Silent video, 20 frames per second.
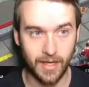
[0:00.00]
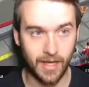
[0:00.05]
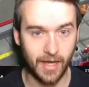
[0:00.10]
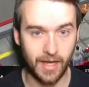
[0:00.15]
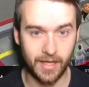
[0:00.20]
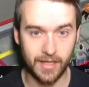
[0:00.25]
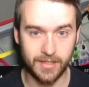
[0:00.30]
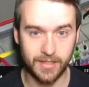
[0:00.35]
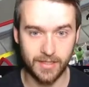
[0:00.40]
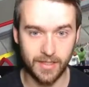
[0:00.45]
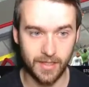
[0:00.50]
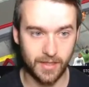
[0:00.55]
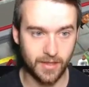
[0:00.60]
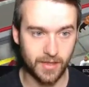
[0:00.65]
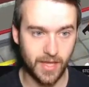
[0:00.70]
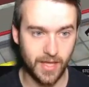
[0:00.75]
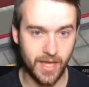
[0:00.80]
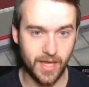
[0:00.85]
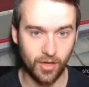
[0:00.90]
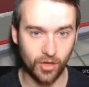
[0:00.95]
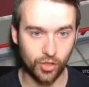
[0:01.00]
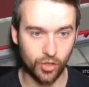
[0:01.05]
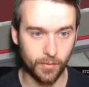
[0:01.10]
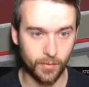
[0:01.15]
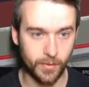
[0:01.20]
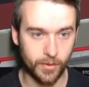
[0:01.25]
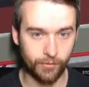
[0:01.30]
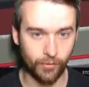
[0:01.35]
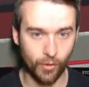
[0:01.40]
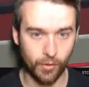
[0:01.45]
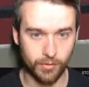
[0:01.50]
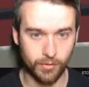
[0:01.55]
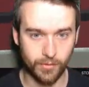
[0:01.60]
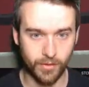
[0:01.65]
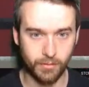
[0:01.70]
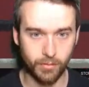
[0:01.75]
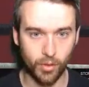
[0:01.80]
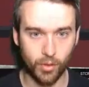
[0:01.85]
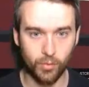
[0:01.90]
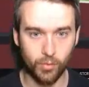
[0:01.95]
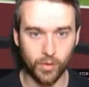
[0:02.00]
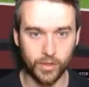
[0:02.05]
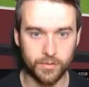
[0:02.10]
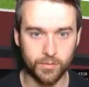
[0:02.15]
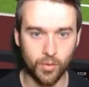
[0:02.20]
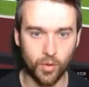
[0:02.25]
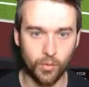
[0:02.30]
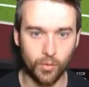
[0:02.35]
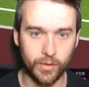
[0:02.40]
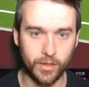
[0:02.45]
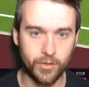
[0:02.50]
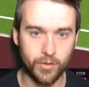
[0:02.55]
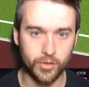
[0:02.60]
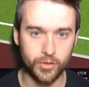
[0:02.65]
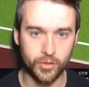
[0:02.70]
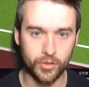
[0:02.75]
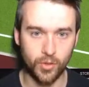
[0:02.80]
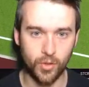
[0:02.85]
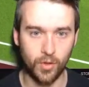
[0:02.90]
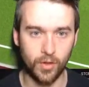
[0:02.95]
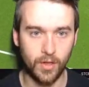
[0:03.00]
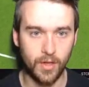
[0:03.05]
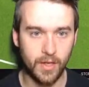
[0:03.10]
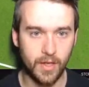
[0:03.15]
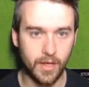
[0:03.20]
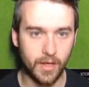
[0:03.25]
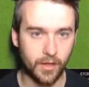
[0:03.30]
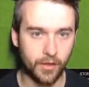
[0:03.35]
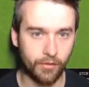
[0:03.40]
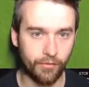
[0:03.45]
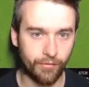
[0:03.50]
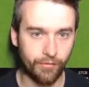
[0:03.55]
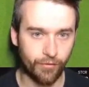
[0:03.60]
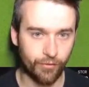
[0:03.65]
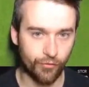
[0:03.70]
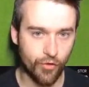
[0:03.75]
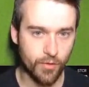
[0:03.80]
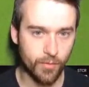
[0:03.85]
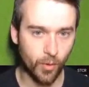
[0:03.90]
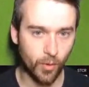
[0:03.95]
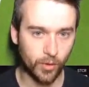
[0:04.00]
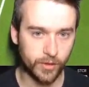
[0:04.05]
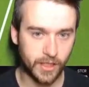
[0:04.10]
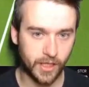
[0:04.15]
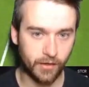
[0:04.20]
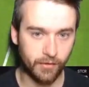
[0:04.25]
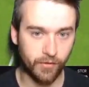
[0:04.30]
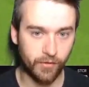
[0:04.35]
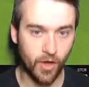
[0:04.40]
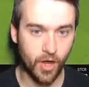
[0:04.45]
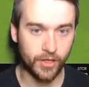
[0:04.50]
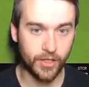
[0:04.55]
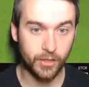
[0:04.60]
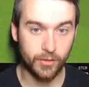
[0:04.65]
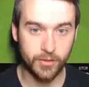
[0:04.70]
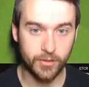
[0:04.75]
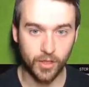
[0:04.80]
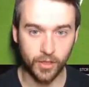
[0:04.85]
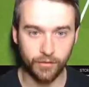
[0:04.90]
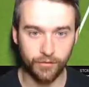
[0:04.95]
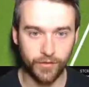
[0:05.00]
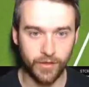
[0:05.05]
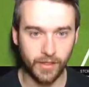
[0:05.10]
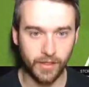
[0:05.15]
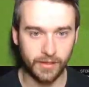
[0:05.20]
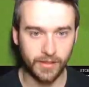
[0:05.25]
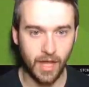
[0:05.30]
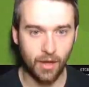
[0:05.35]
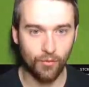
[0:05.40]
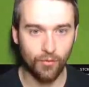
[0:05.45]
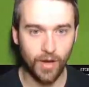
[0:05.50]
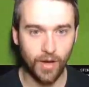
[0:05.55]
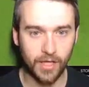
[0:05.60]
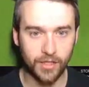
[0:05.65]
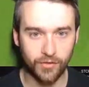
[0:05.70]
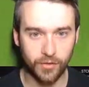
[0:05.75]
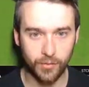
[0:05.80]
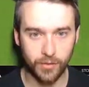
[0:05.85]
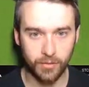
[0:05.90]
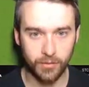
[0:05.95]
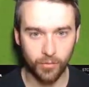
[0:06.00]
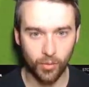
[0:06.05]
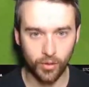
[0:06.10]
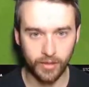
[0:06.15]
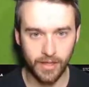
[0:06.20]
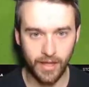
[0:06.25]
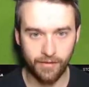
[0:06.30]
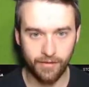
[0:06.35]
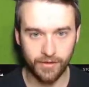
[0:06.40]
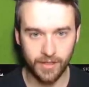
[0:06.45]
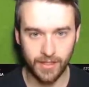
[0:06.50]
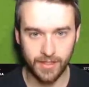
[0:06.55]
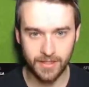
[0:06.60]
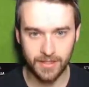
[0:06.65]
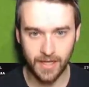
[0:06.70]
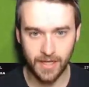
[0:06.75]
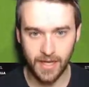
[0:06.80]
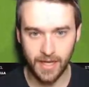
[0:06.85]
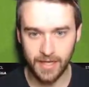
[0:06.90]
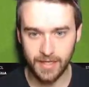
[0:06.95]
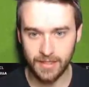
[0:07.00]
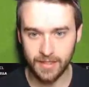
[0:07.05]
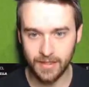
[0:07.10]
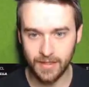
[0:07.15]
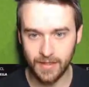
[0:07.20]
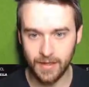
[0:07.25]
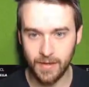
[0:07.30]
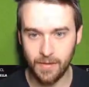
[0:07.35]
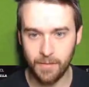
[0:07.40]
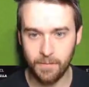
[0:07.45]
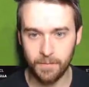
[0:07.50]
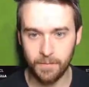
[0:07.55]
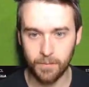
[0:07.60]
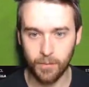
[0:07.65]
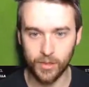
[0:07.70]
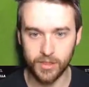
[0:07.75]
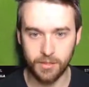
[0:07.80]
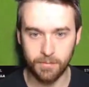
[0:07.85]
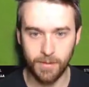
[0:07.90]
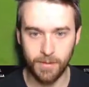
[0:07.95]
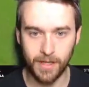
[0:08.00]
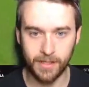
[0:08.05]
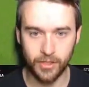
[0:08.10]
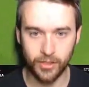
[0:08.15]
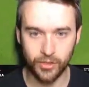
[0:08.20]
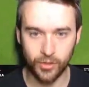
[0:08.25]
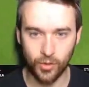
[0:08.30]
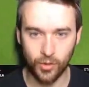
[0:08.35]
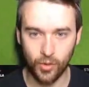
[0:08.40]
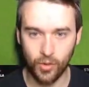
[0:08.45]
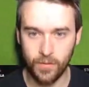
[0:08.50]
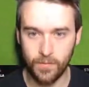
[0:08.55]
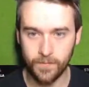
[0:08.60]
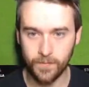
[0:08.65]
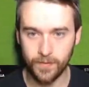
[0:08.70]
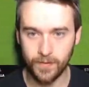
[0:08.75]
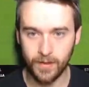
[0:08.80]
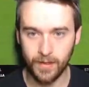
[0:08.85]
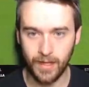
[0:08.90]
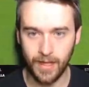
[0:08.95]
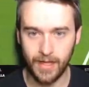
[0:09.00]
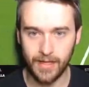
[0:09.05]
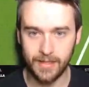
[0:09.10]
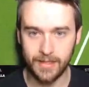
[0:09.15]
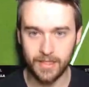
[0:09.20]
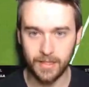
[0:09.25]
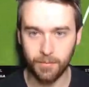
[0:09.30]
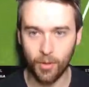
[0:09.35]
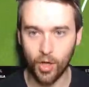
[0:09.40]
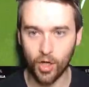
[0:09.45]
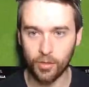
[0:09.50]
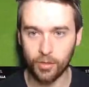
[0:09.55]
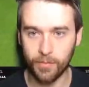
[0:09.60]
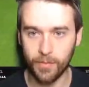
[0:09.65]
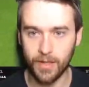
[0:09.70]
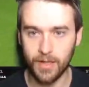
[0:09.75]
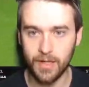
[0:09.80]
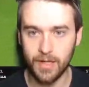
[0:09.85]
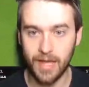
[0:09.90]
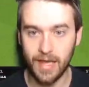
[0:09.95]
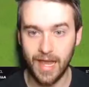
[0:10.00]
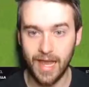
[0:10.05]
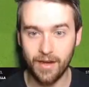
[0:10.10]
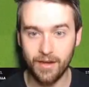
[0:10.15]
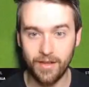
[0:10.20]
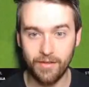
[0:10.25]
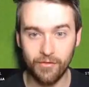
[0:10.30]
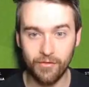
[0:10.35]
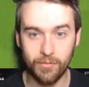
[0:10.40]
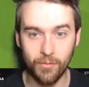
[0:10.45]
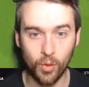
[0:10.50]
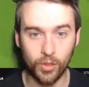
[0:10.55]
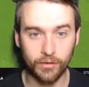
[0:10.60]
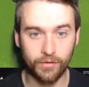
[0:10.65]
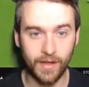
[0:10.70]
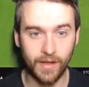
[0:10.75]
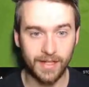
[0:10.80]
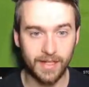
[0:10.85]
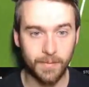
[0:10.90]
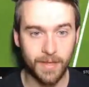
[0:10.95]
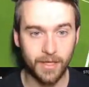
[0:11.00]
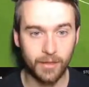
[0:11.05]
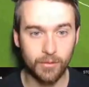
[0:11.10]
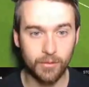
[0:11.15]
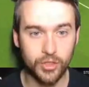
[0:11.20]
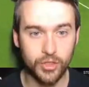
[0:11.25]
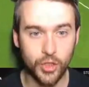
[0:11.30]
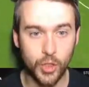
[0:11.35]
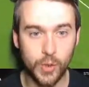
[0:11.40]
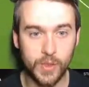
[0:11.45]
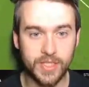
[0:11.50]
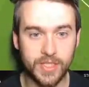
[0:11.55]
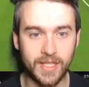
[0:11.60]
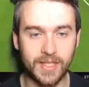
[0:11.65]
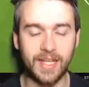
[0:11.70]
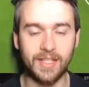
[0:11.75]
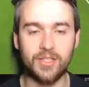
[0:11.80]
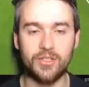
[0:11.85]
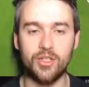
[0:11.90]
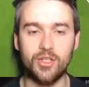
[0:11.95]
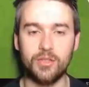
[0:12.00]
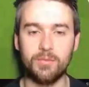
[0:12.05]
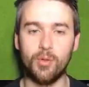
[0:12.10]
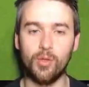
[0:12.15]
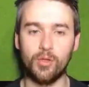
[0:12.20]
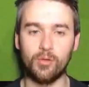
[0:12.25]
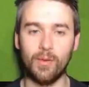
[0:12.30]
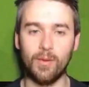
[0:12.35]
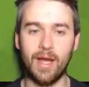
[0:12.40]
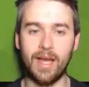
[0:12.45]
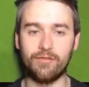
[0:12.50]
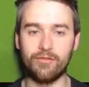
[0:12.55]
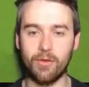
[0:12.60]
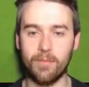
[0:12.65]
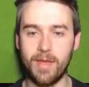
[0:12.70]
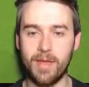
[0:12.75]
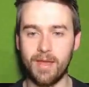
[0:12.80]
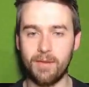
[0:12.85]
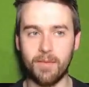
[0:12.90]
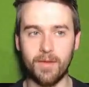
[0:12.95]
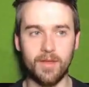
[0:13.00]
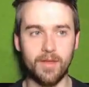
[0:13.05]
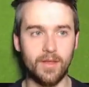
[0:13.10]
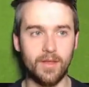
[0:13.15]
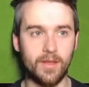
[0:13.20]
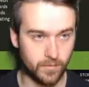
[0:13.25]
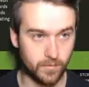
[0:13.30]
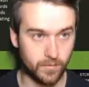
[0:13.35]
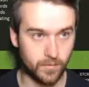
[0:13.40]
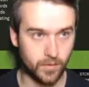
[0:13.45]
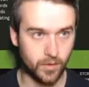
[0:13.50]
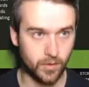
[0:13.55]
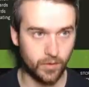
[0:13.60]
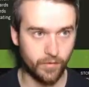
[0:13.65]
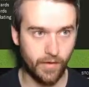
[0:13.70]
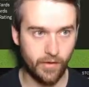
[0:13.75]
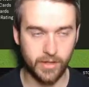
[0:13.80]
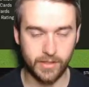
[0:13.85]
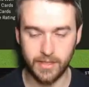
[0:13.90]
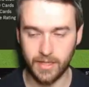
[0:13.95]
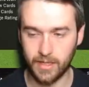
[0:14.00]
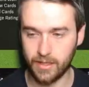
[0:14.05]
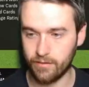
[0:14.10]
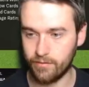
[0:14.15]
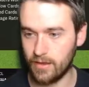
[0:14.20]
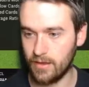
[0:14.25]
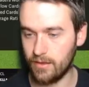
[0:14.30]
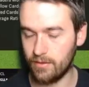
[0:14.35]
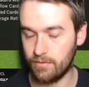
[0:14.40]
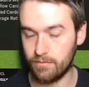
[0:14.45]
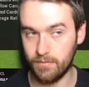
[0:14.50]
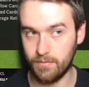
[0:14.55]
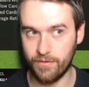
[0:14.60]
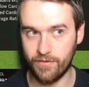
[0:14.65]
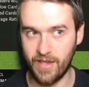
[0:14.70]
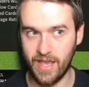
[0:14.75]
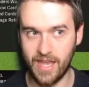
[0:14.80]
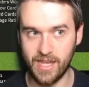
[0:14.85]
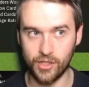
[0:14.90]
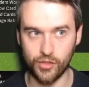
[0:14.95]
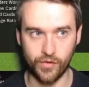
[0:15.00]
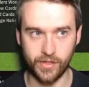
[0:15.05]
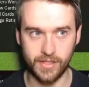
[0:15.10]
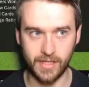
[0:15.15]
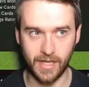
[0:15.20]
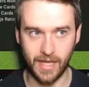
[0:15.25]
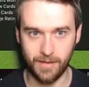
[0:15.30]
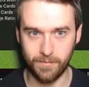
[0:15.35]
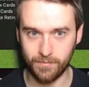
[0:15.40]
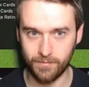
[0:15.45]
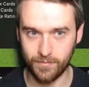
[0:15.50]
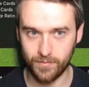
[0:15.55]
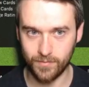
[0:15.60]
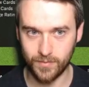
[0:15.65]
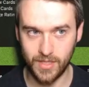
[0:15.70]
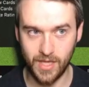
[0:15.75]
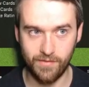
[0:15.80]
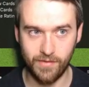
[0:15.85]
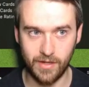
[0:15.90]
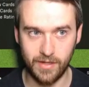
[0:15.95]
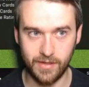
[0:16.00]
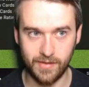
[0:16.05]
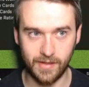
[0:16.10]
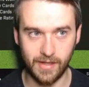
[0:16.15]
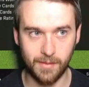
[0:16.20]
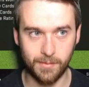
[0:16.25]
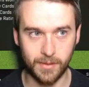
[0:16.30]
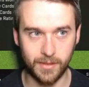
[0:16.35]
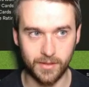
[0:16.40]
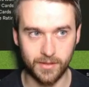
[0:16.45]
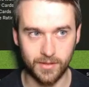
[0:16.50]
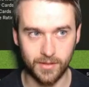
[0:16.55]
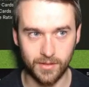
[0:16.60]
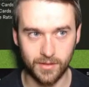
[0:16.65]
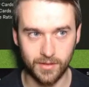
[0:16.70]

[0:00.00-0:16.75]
as they are coming forward with the ball once more with Luke Shaw. Through ball to Cavani, who's on the field now. Rashford with the ball on the left-hand side. Pulls it back to Shaw. Into Pogba. In even more to Van de Beek, who shoots, and that's just pulled wide from him. We'll go very attacking for injury time. See if anything happens.